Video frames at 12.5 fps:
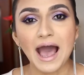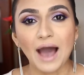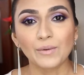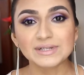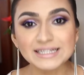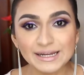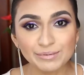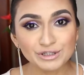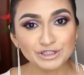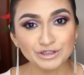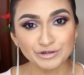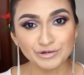I wasn't able
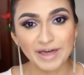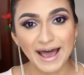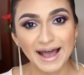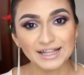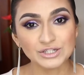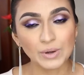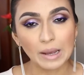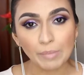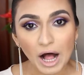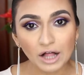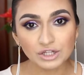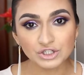to do that, so I
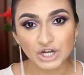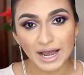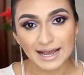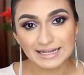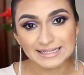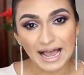apologize.